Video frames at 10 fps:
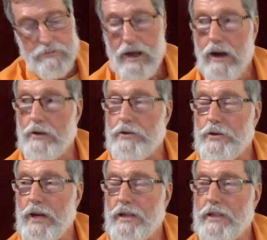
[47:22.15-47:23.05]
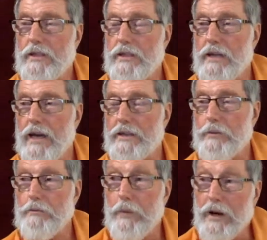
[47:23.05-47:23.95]
How do you get this
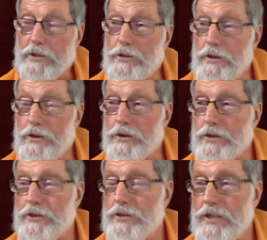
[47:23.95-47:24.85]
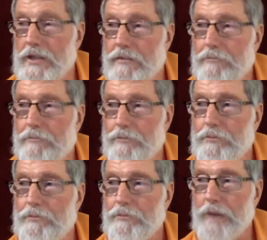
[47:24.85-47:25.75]
detachment? By doing your duty,
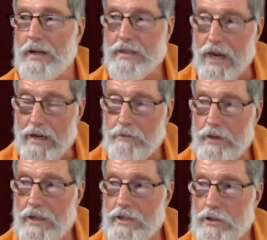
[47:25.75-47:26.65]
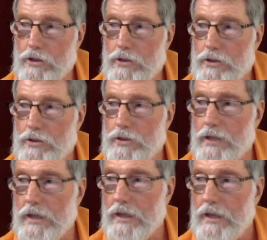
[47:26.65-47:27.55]
by diving into your
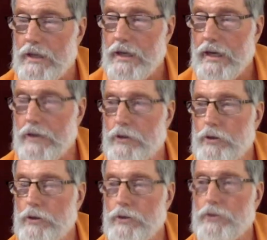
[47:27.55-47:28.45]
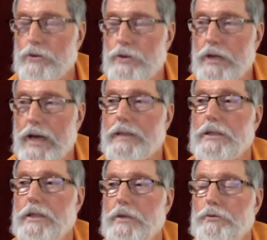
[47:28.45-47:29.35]
duty and doing your duty as
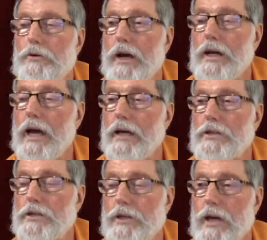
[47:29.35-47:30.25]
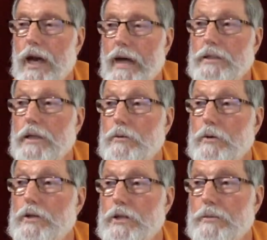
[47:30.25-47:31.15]
a divine action, as a
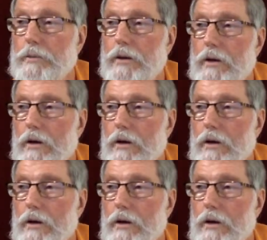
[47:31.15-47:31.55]
worship.